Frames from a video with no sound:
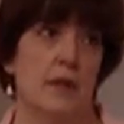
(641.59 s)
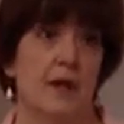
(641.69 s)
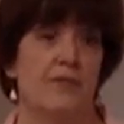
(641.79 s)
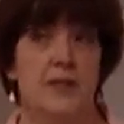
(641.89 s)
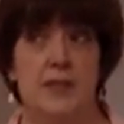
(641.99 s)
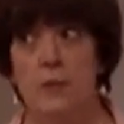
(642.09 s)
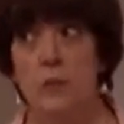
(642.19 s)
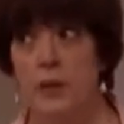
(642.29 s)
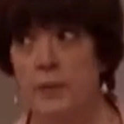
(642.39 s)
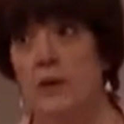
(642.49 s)
Now, for
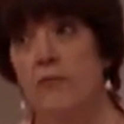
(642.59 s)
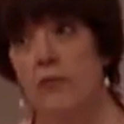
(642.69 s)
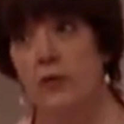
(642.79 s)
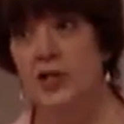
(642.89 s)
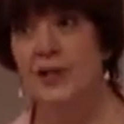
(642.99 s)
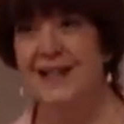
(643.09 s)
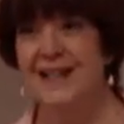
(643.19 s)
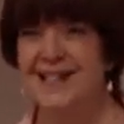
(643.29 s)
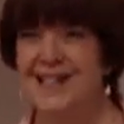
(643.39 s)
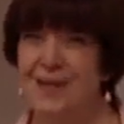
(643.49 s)
some women, unfortunately,
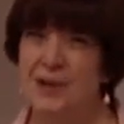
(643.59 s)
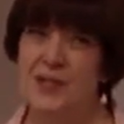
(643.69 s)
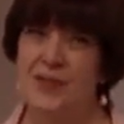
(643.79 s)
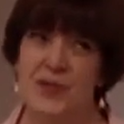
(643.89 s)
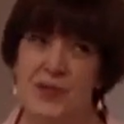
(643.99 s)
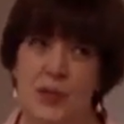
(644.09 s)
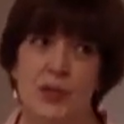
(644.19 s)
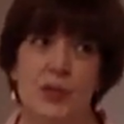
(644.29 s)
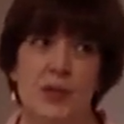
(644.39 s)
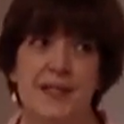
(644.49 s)
it's not much of a
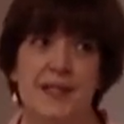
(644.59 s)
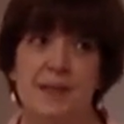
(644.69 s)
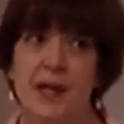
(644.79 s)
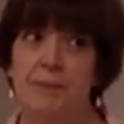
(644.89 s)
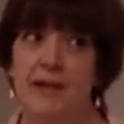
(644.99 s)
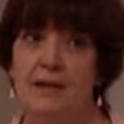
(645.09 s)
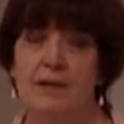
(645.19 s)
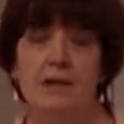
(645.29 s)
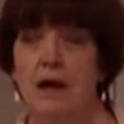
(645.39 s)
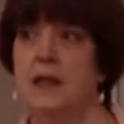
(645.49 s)
social choice. They may be
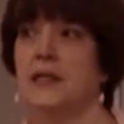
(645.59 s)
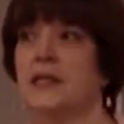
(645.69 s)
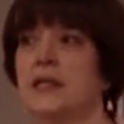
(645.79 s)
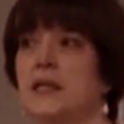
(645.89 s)
alcoholic.